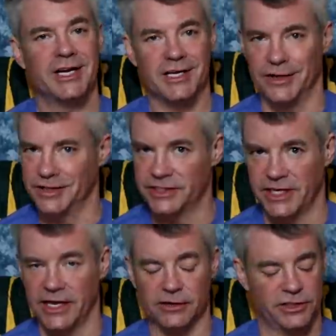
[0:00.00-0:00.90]
you know, the
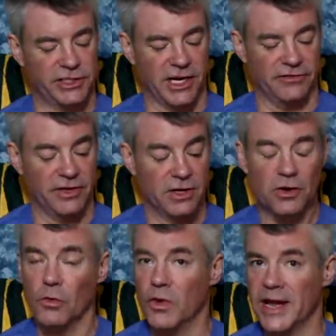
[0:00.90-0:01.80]
standard stuff,
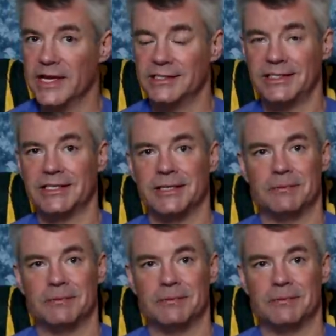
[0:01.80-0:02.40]
weight,